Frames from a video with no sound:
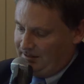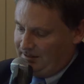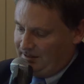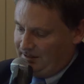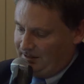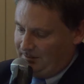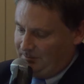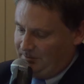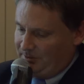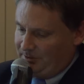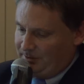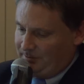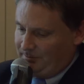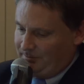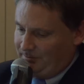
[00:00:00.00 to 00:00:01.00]

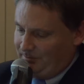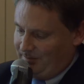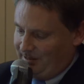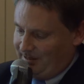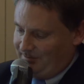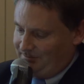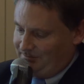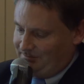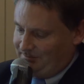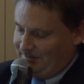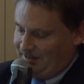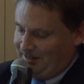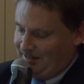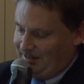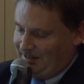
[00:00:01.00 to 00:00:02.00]
seems. But
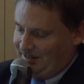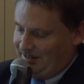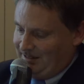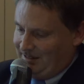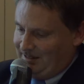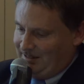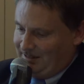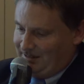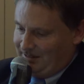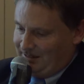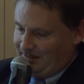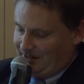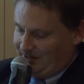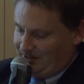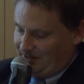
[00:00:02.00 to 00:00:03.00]

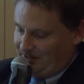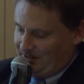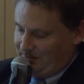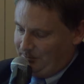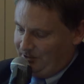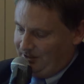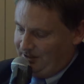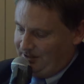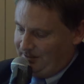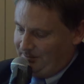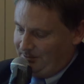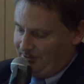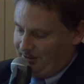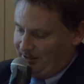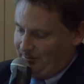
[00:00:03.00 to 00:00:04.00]
there it is. It's pretty
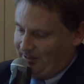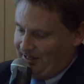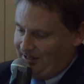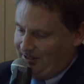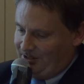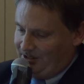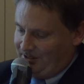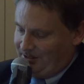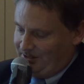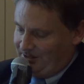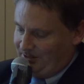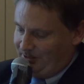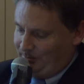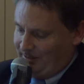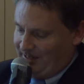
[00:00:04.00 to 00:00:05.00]
simple. And the balance sheet
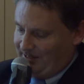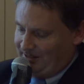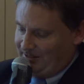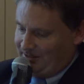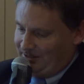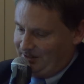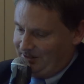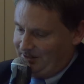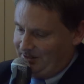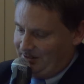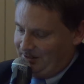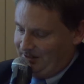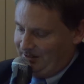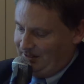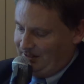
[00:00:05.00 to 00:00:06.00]
still
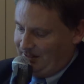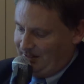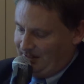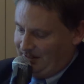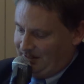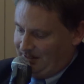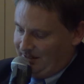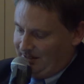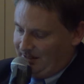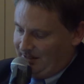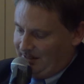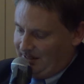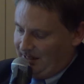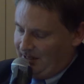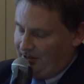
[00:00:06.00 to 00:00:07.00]
balances.
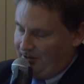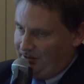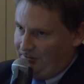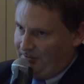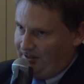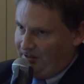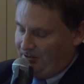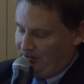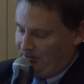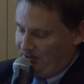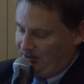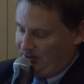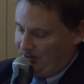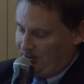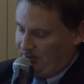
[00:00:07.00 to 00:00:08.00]
Now, on the Federal
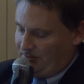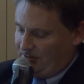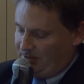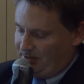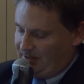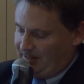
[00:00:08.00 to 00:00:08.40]
Reserve's